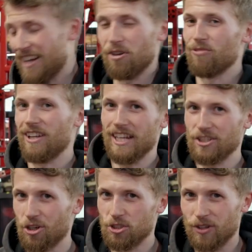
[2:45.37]
I don't really
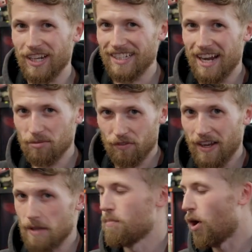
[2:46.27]
enjoy training arms, I
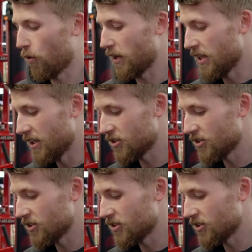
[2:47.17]
find it boring,